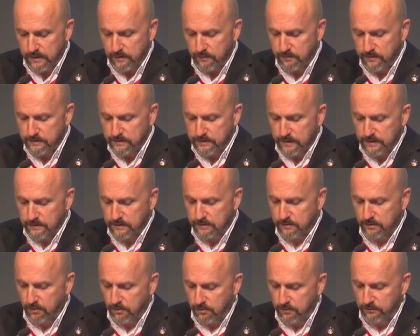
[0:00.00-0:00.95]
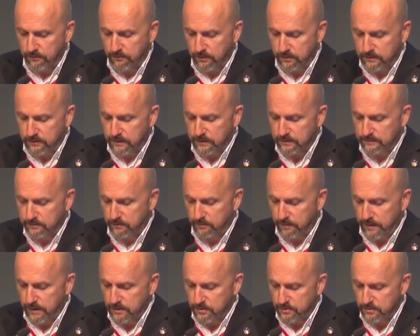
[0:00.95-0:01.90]
we set the tone for
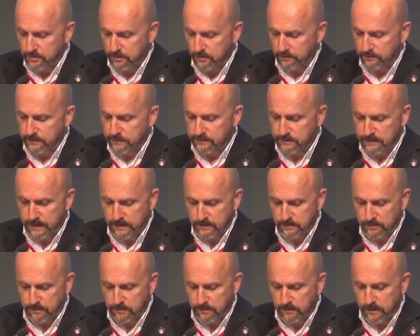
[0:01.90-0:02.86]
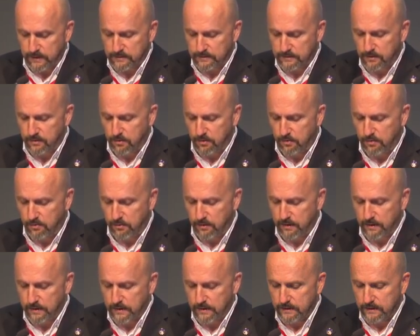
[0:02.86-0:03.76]
transformation of the sector as a whole.